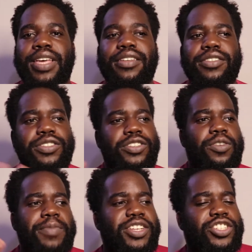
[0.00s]
There's
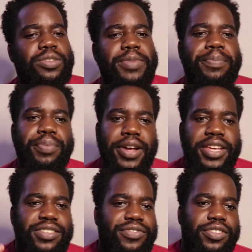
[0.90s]
so much to be
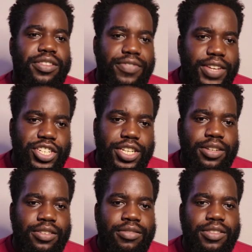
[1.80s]
praised for the vision.